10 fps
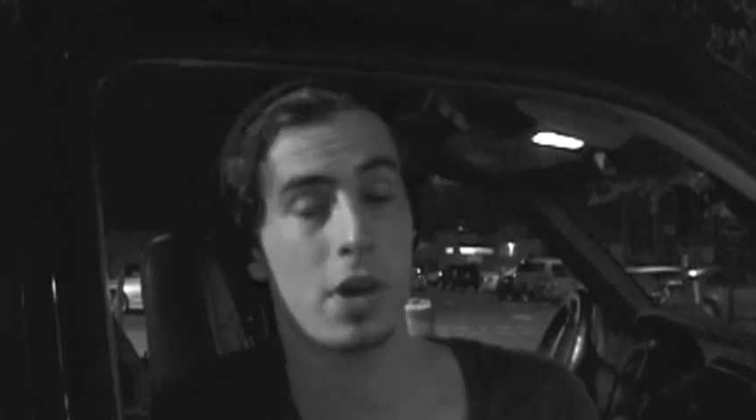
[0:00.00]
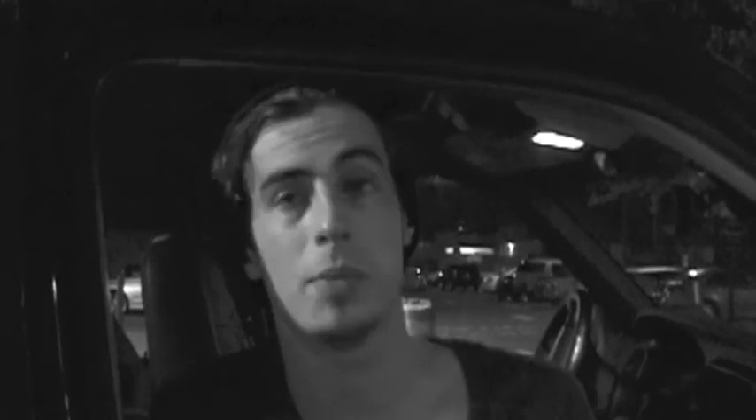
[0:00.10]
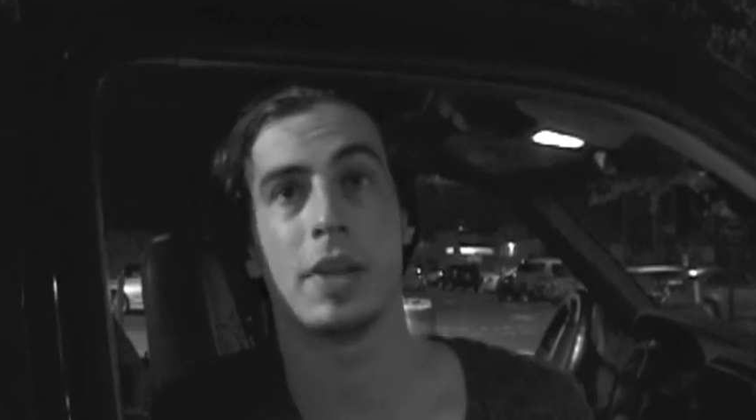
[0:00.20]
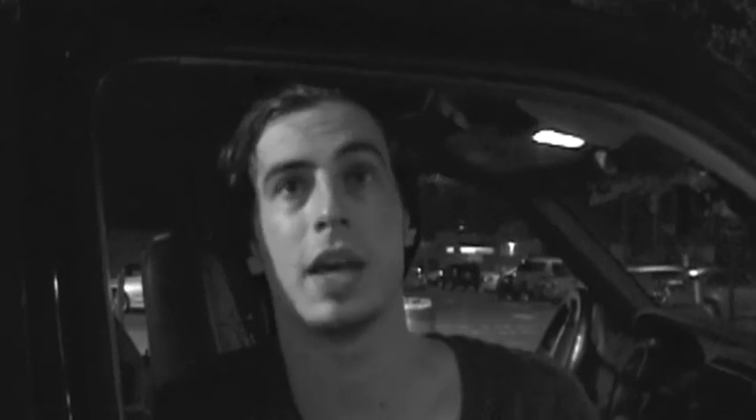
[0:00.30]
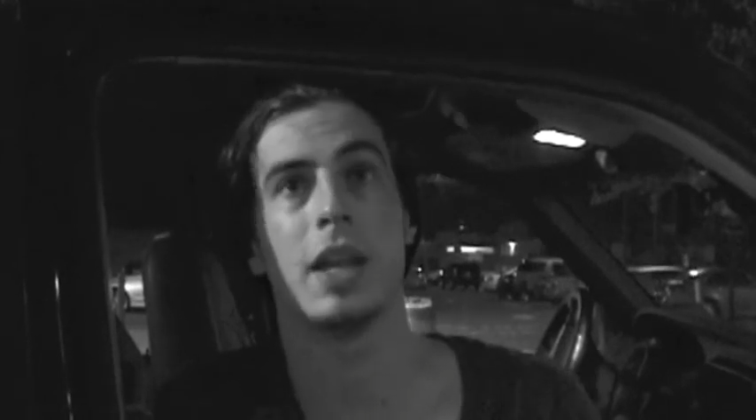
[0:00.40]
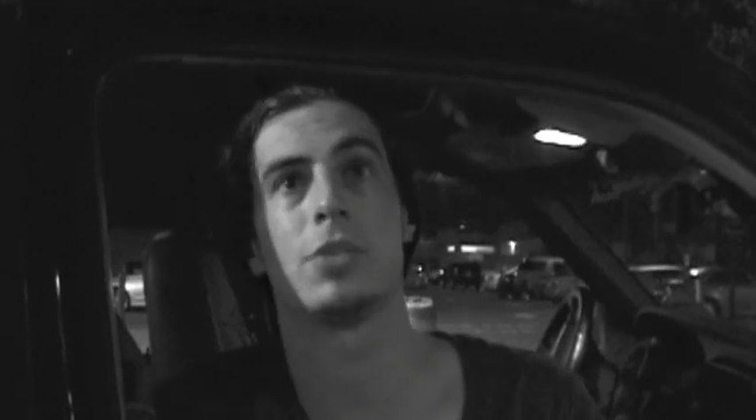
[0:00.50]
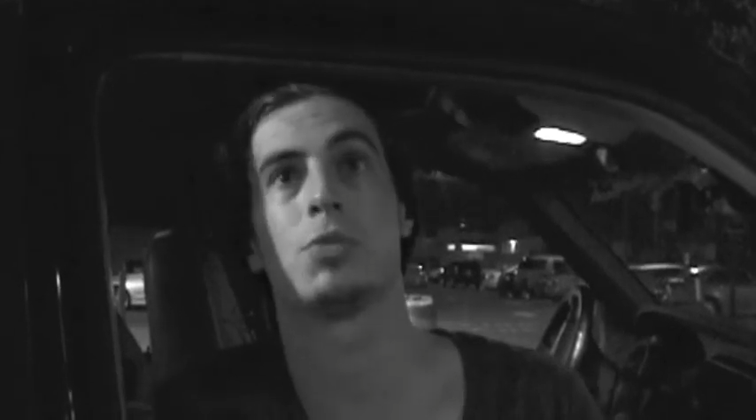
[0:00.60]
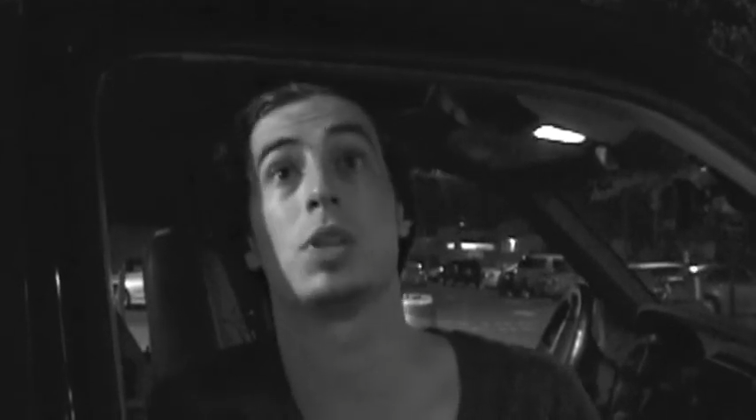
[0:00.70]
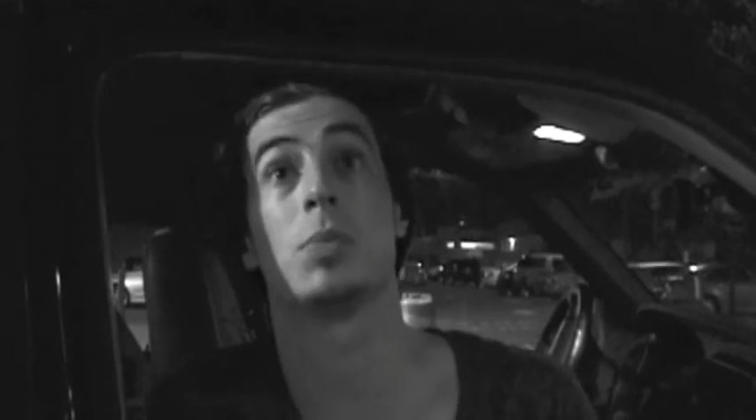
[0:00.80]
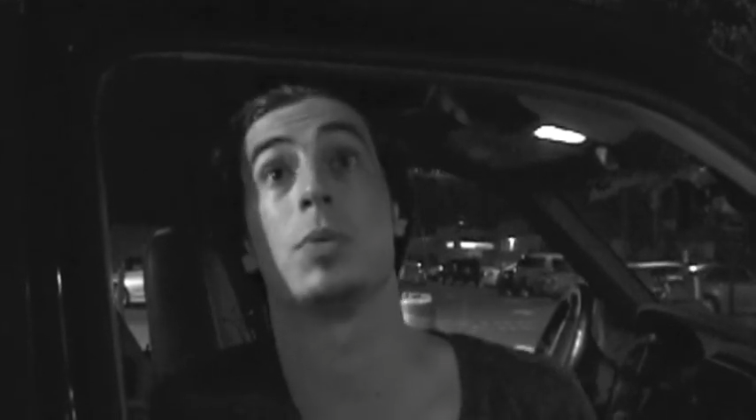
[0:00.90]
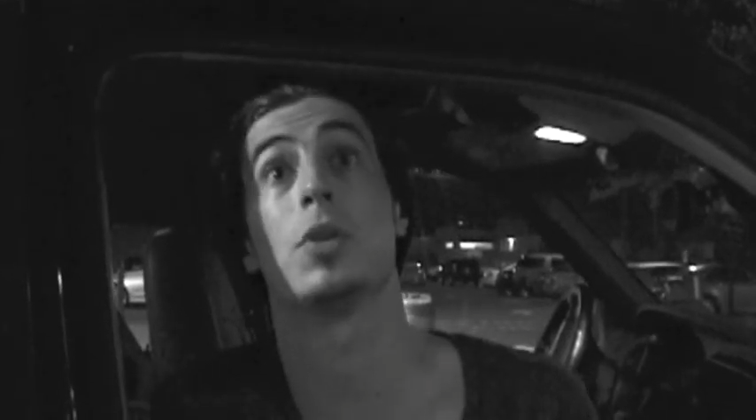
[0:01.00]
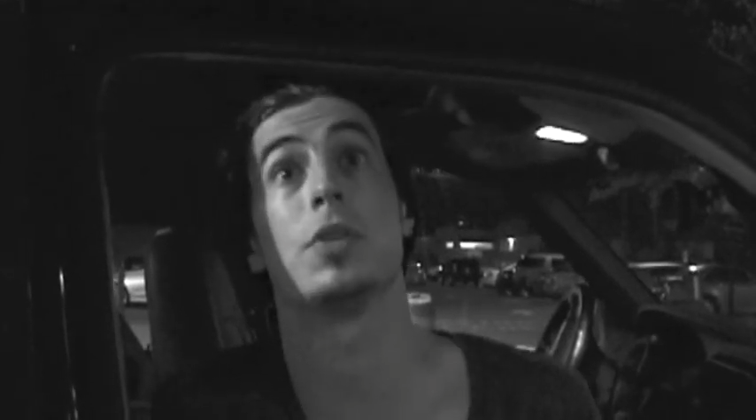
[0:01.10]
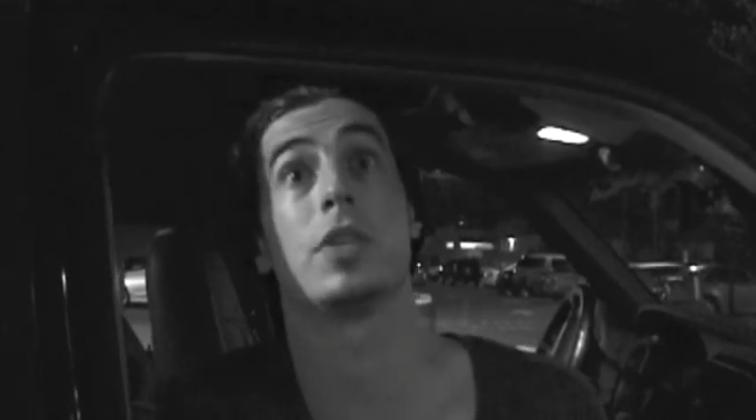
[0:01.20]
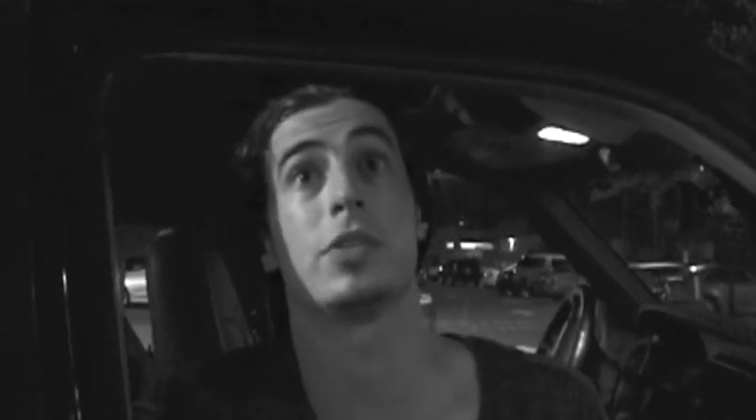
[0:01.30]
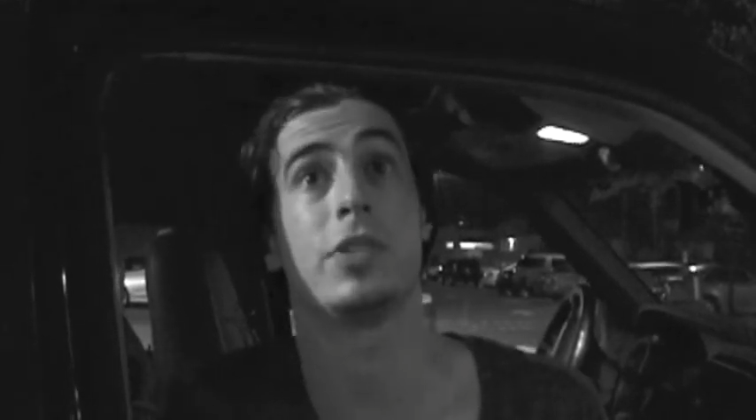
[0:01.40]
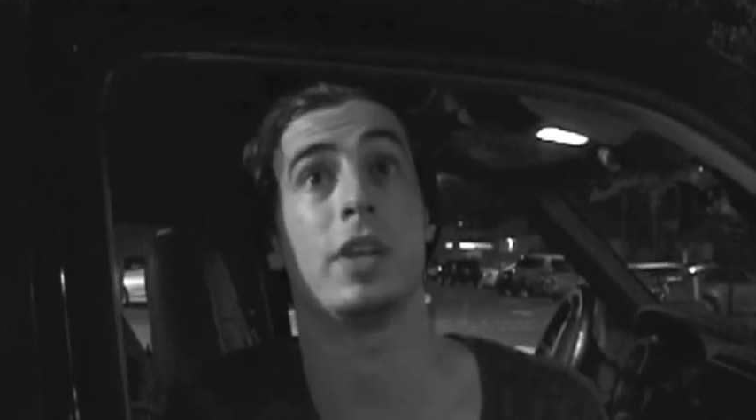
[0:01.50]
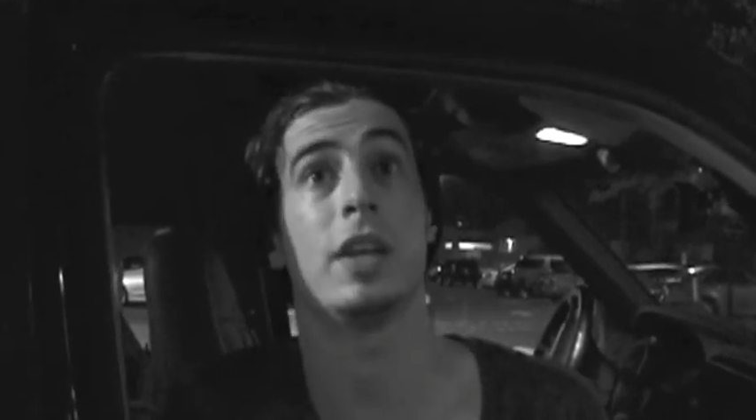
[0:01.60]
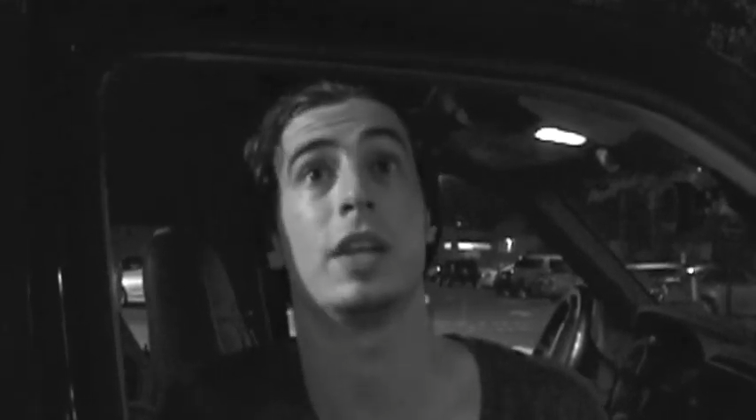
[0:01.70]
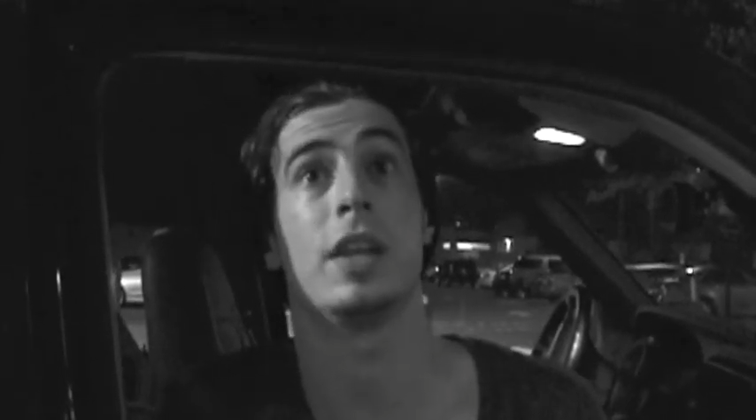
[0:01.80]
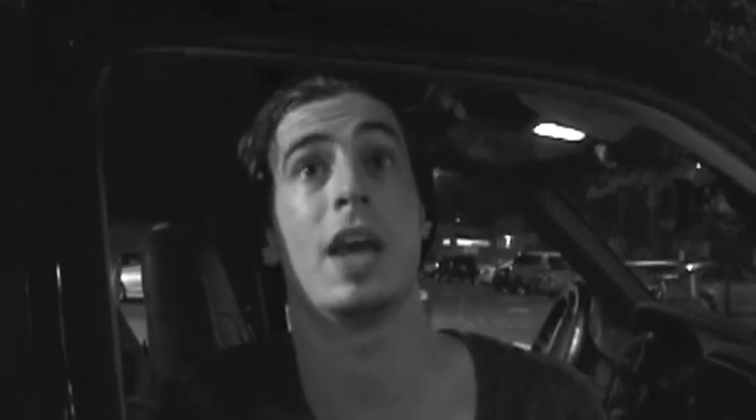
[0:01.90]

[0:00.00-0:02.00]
coming in, it's really building the scene,